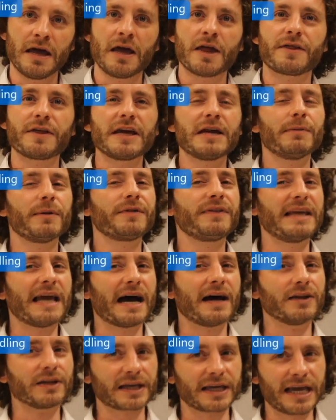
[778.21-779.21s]
Think about the
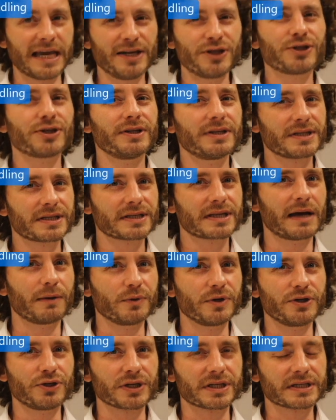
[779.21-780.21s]
allocations that
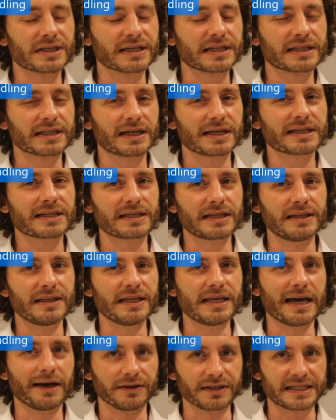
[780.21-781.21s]
we just discussed in
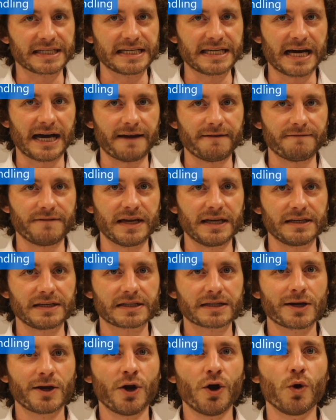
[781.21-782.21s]
the LCI
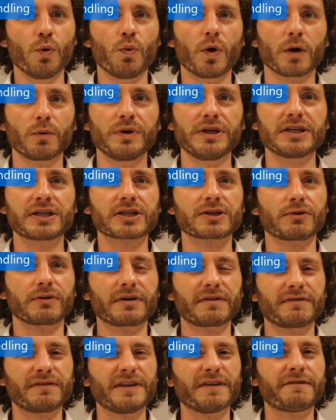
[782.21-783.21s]
phase, where we
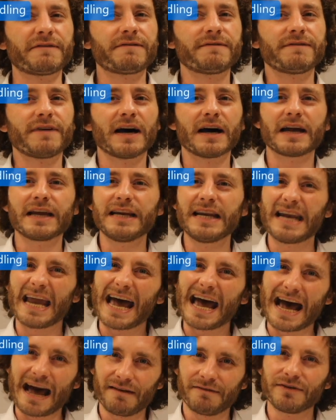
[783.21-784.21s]
sort of define
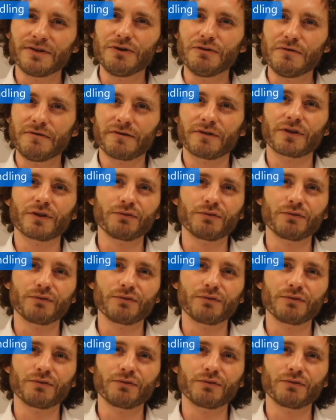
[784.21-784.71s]
an avenue for